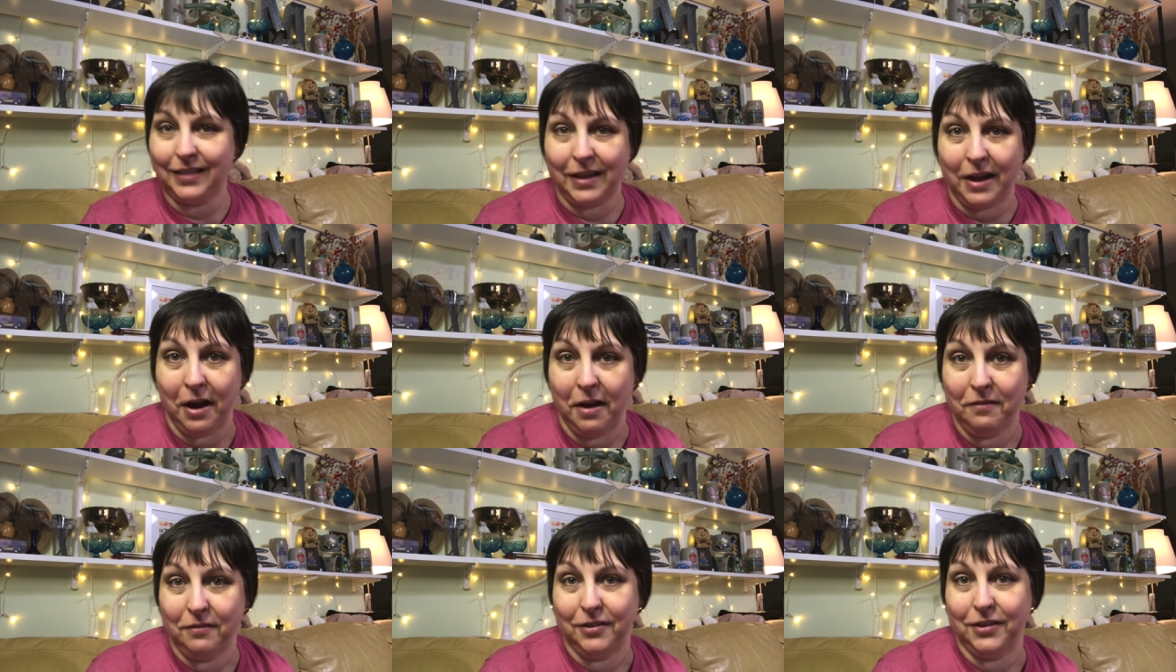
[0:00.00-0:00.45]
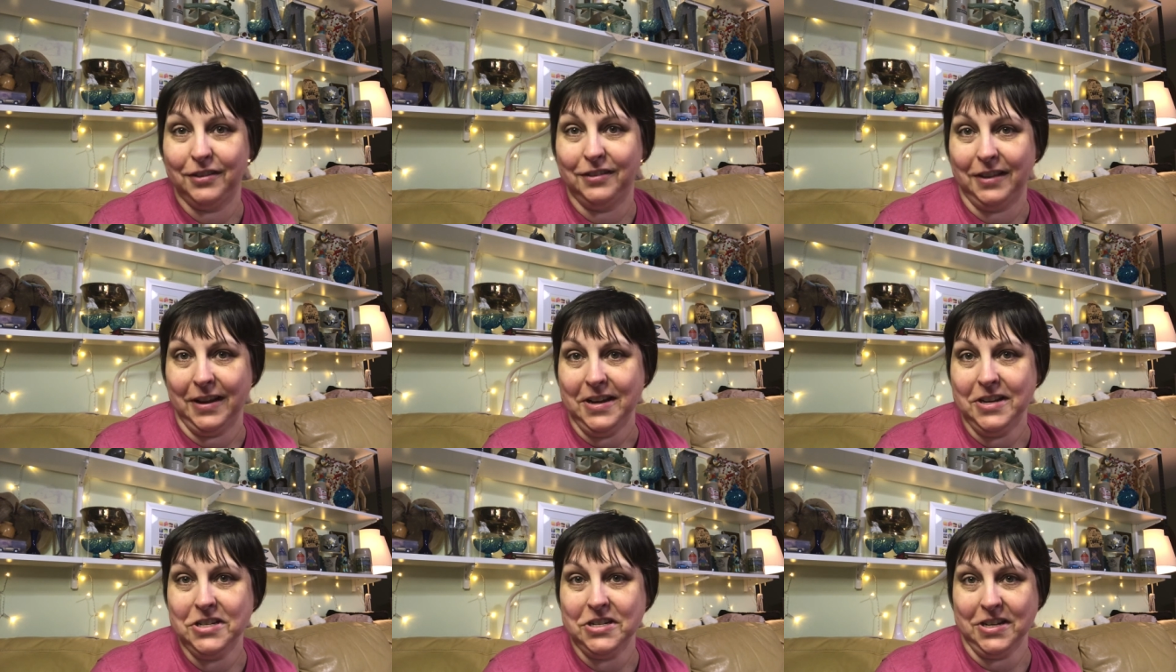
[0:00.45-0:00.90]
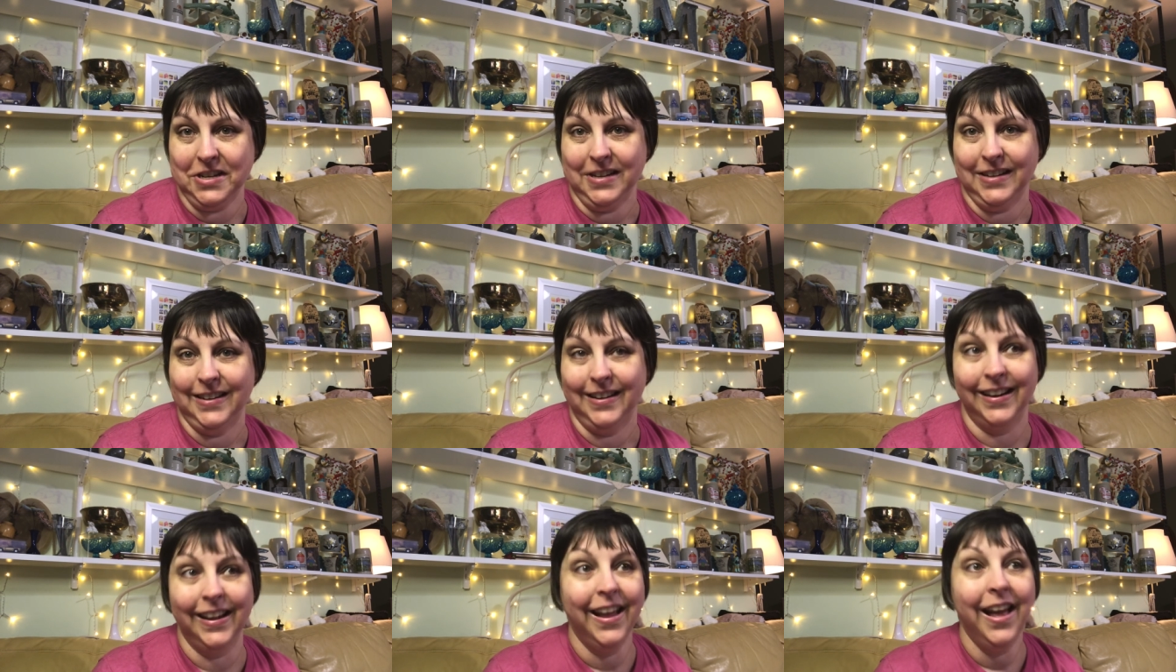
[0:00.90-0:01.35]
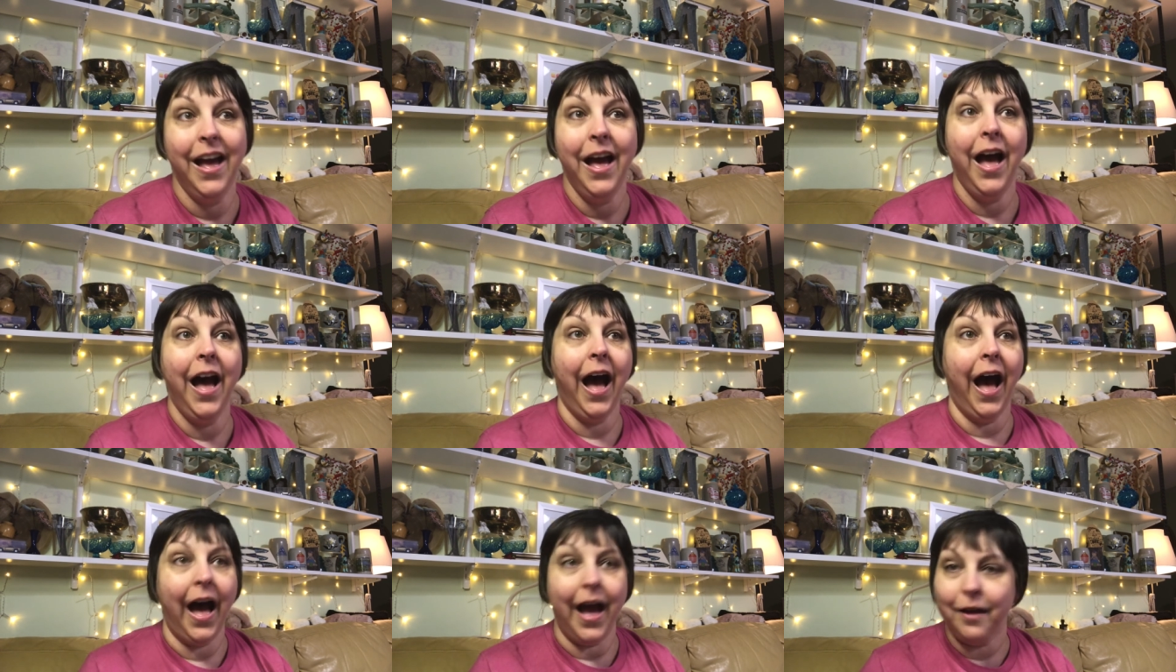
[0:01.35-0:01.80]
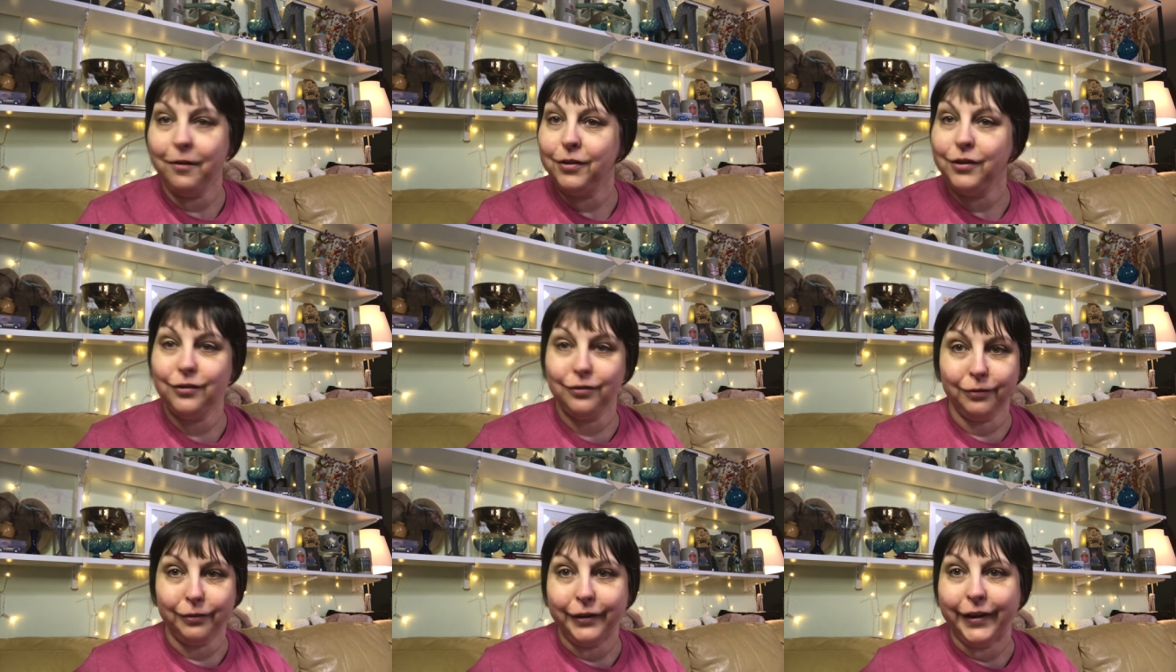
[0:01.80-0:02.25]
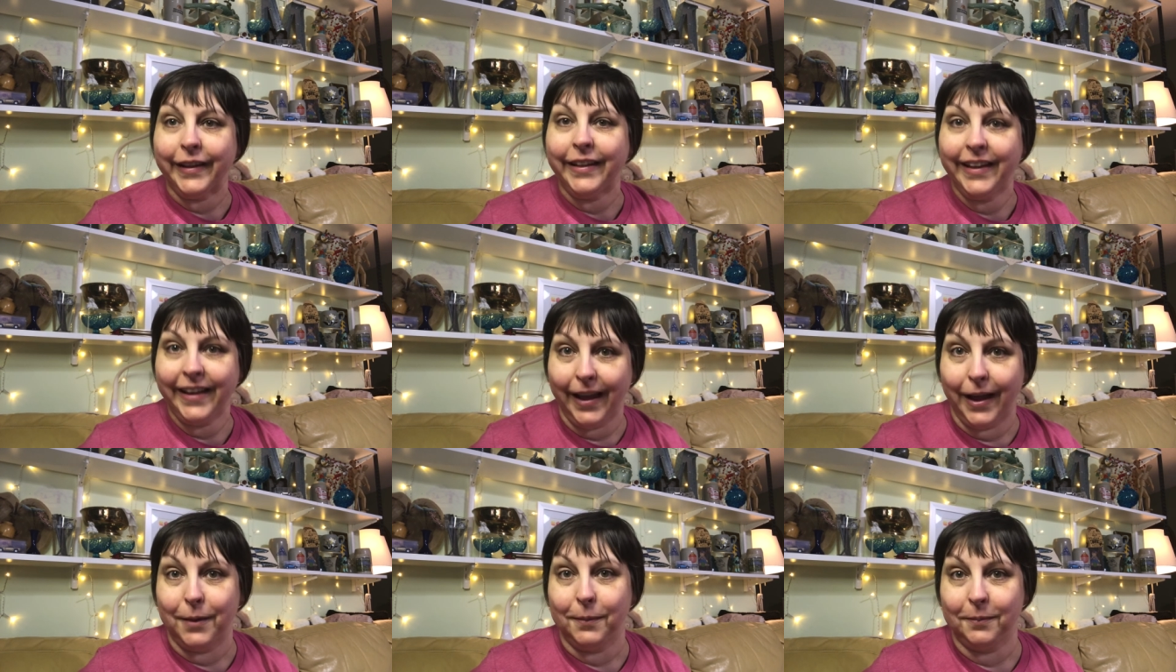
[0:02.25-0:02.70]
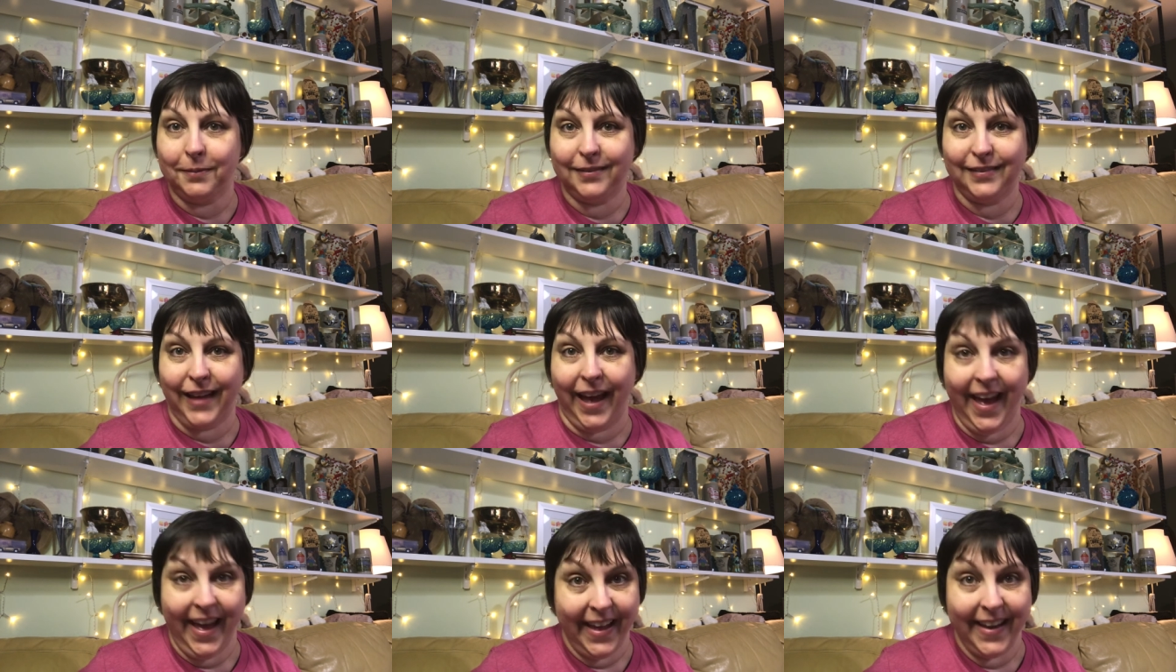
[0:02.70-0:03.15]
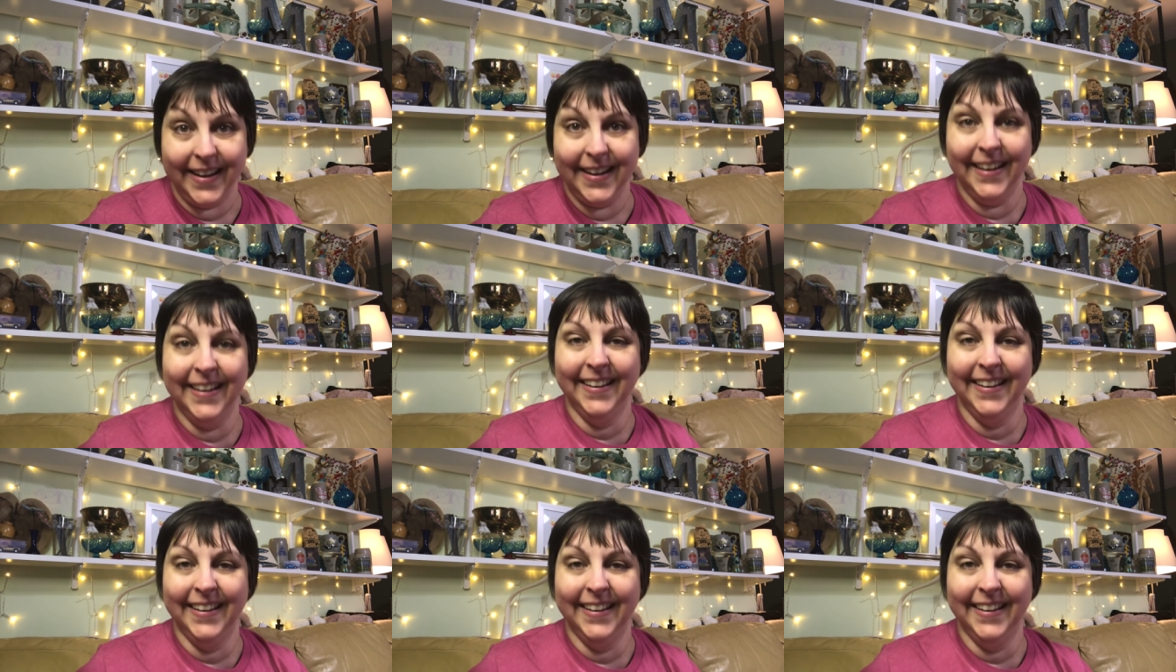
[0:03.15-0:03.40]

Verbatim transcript: conversation. I was really upset.